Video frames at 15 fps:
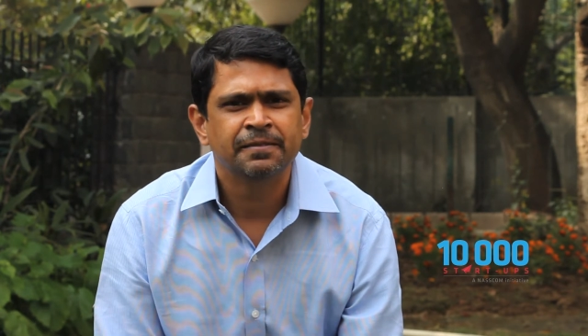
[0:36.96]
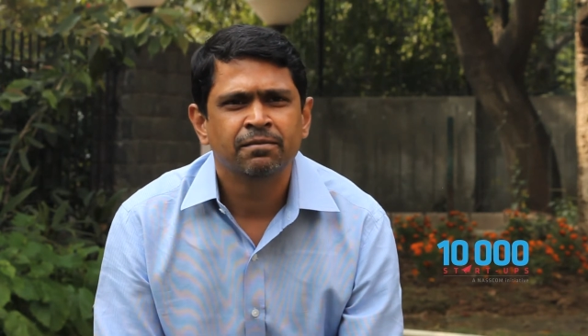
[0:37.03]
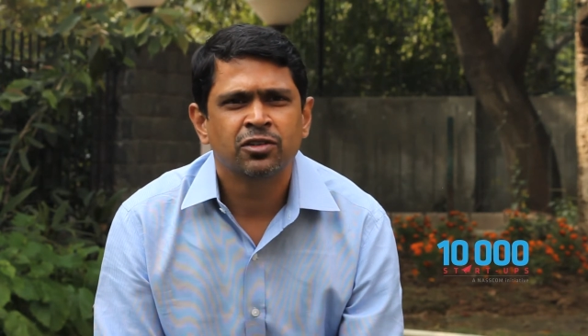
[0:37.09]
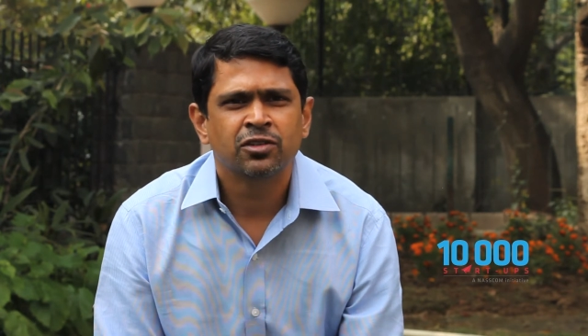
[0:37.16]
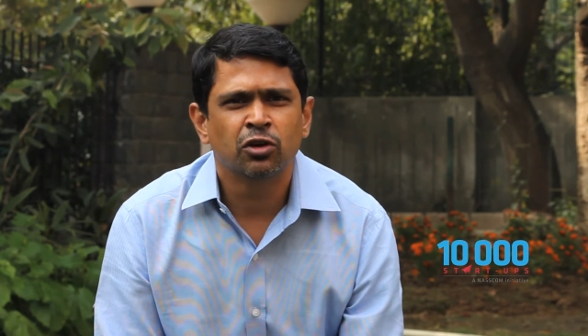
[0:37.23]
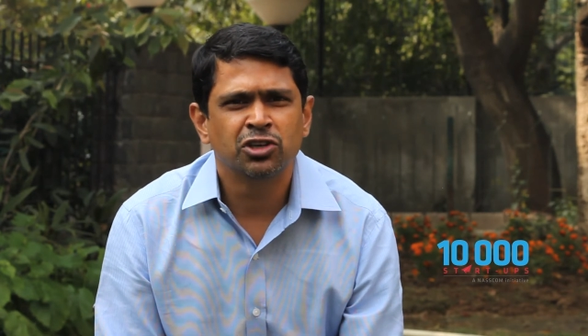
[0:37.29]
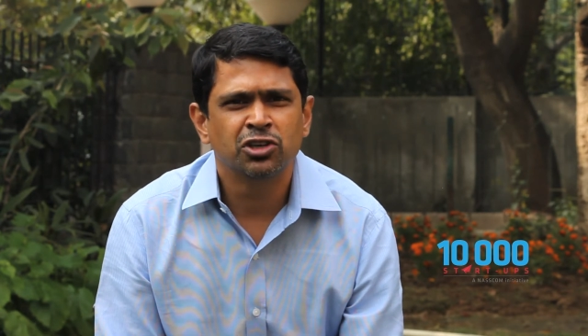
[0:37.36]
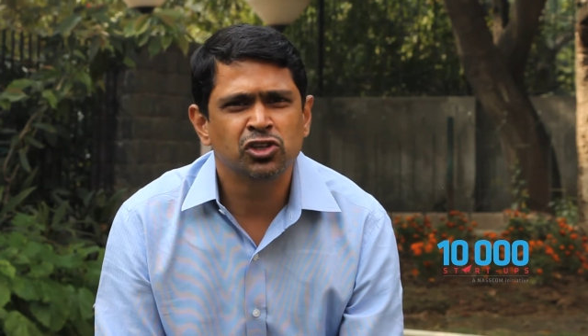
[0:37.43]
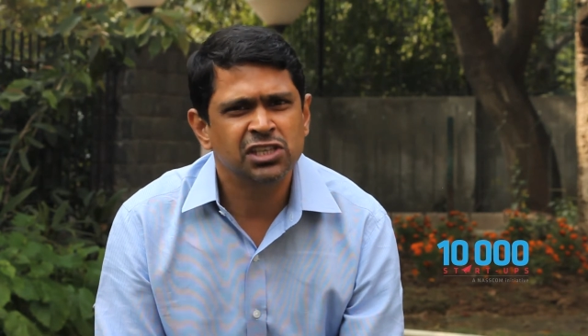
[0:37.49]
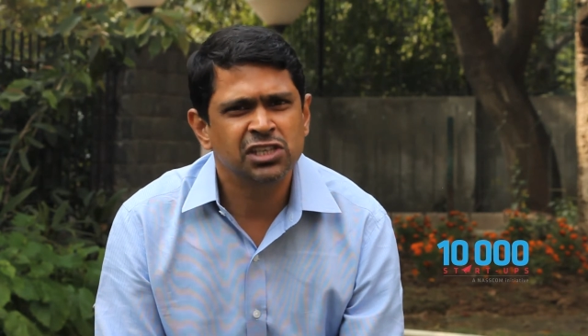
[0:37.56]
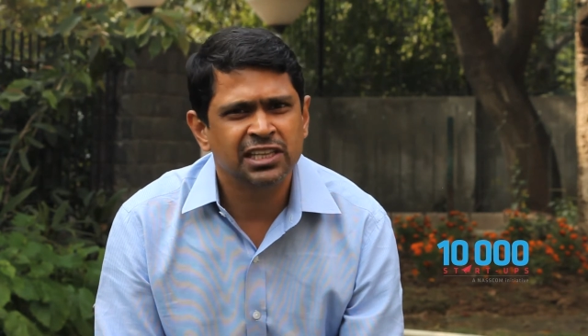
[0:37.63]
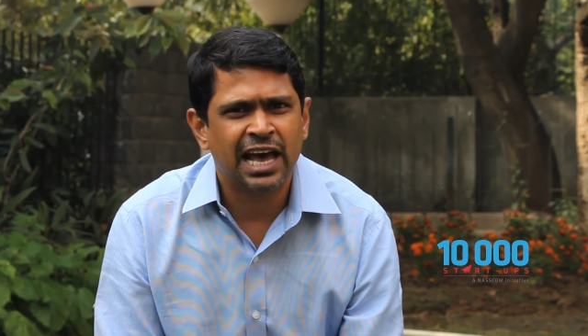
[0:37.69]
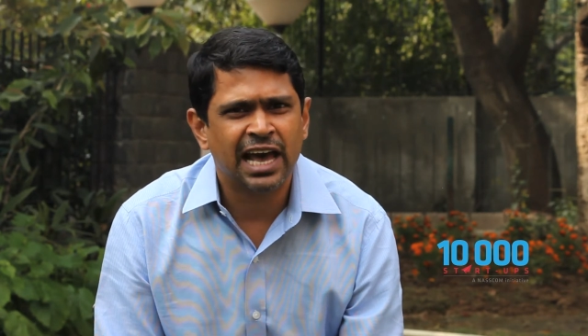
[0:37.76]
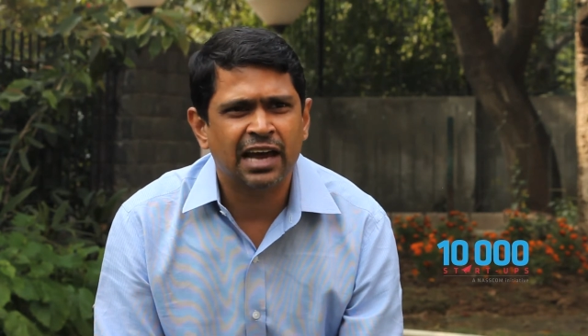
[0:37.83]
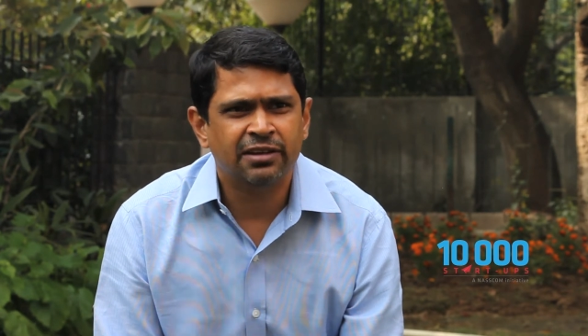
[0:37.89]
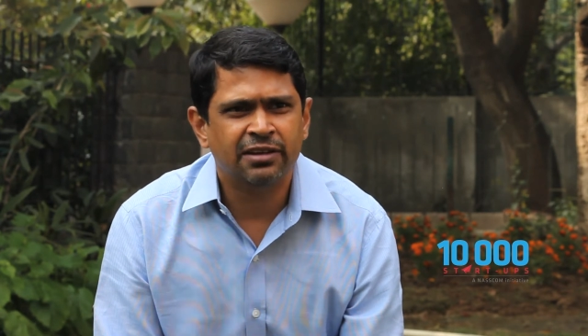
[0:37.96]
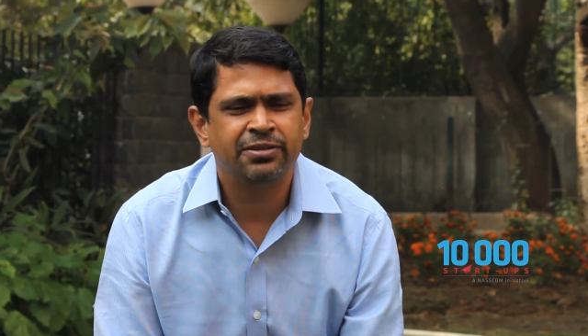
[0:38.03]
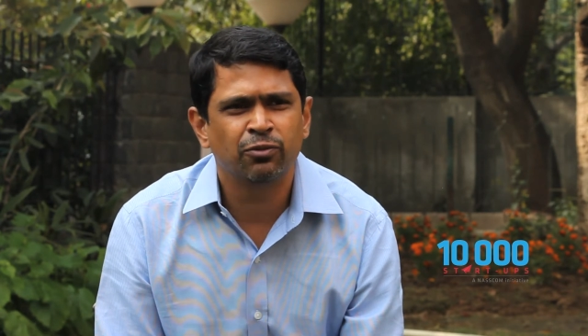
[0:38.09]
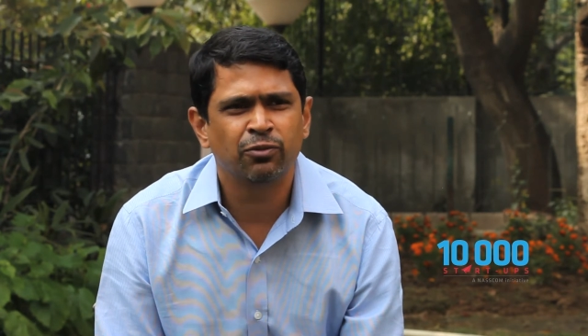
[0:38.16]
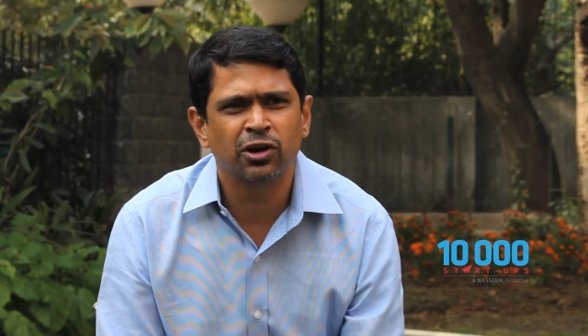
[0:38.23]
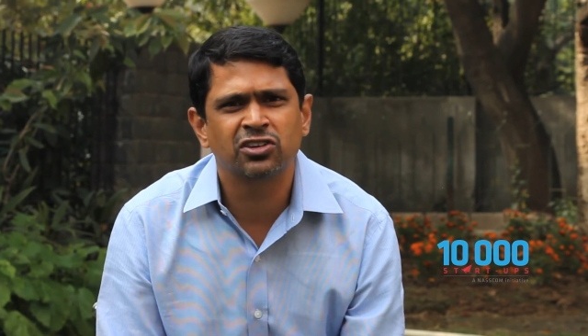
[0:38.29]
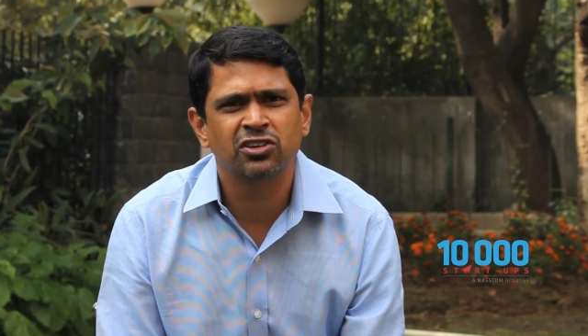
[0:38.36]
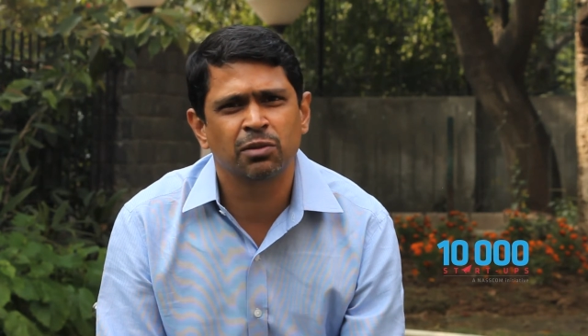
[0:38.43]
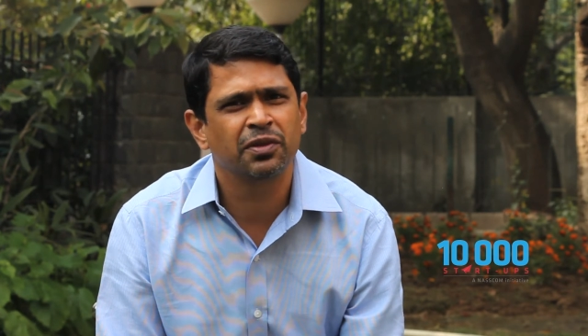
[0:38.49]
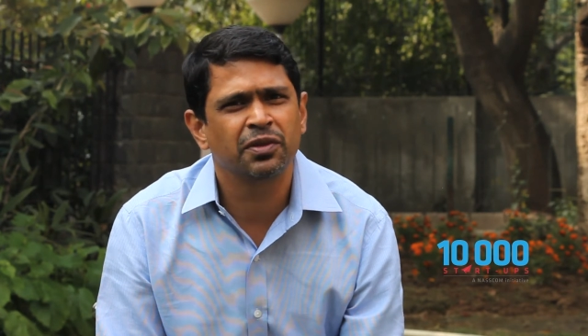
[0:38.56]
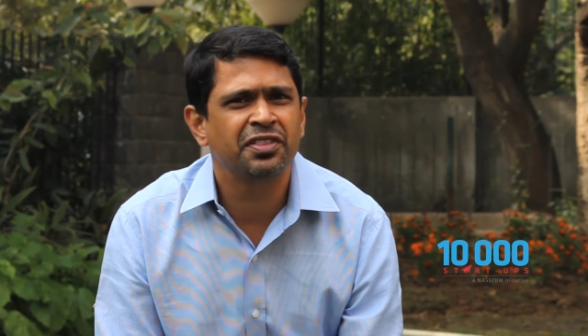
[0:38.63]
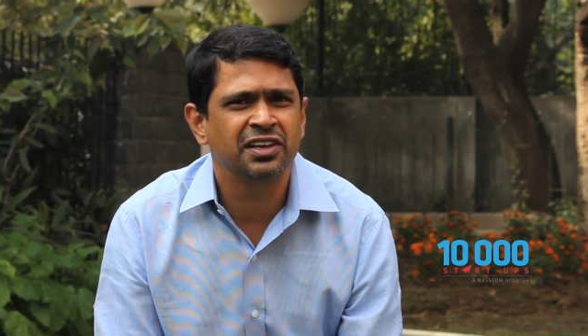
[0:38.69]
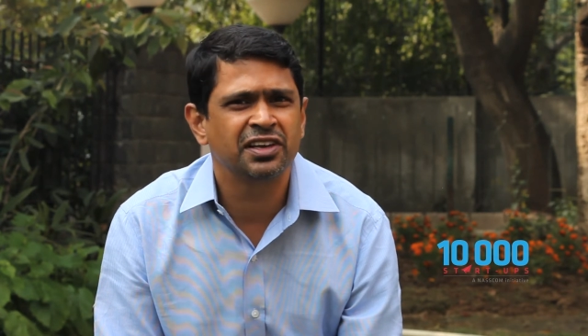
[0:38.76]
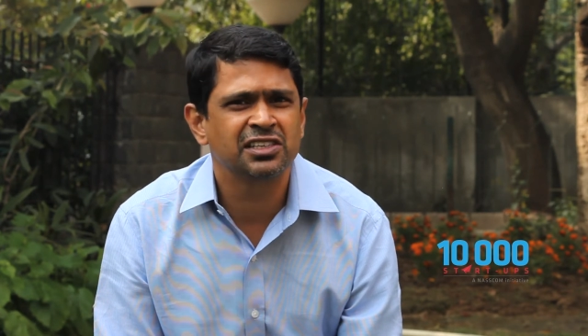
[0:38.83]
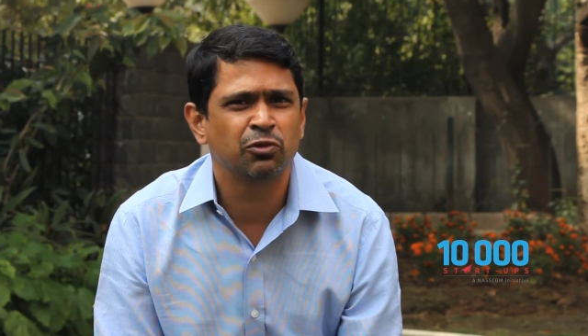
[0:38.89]
So using that, what are some of
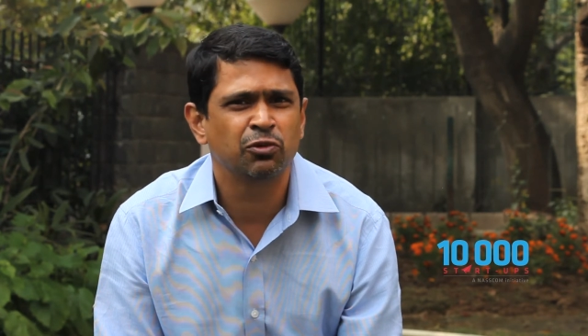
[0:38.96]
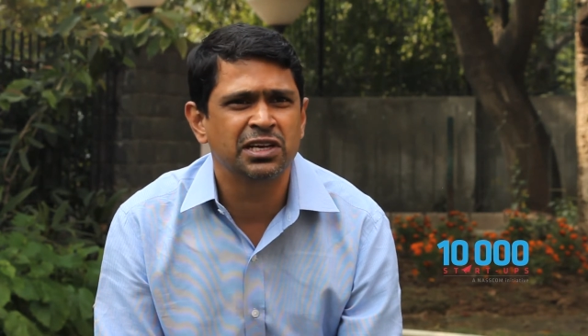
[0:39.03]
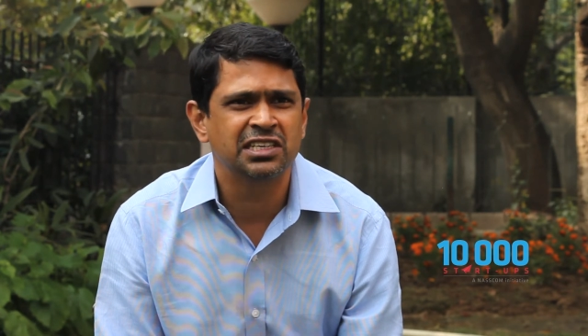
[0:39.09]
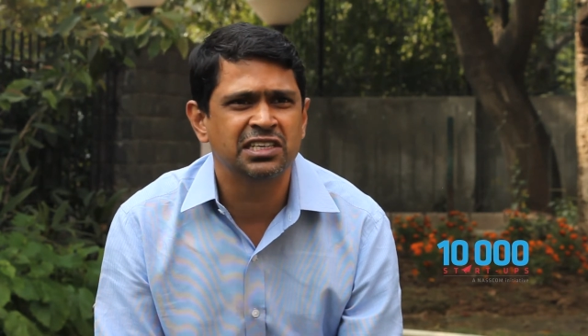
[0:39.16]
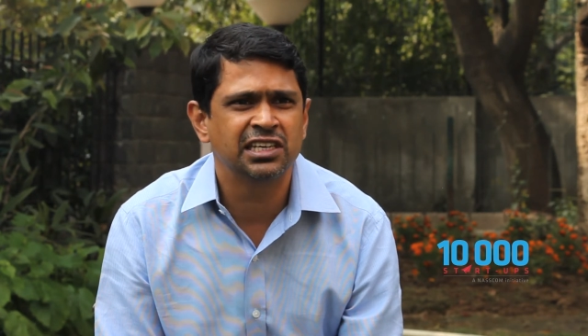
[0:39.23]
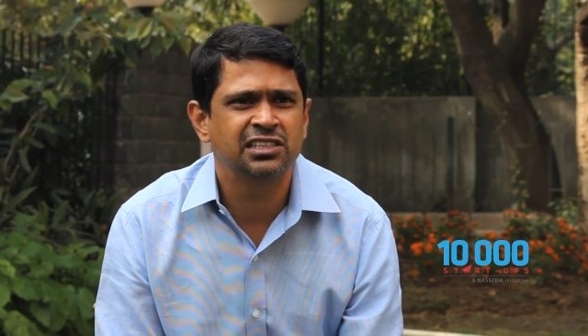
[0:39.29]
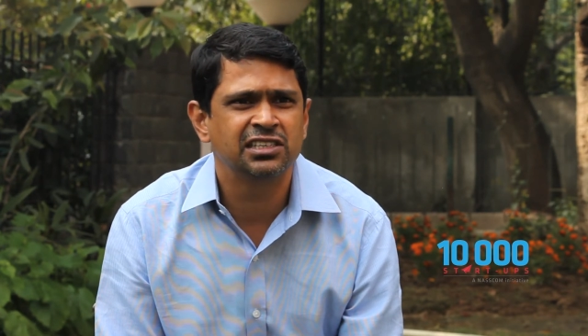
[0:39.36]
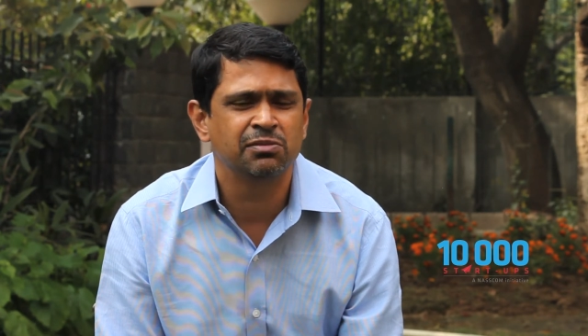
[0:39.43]
the things that we did